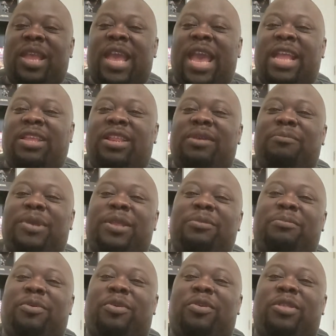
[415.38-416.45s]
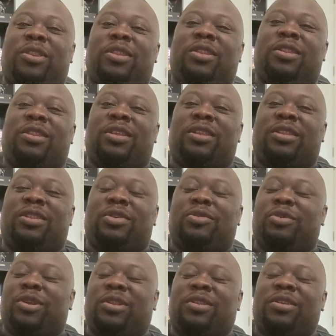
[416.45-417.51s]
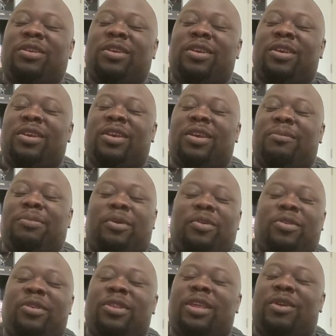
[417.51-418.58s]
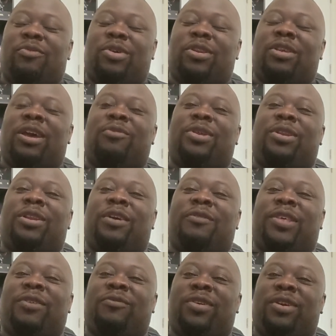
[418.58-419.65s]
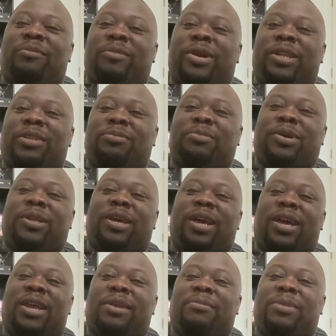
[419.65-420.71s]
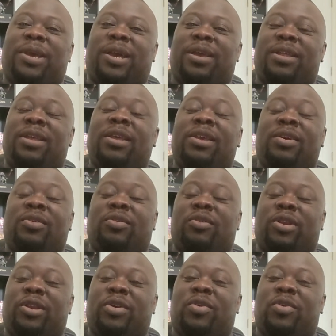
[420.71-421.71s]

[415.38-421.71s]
actually meet in person and do it in person. I would love that very much, but I am not going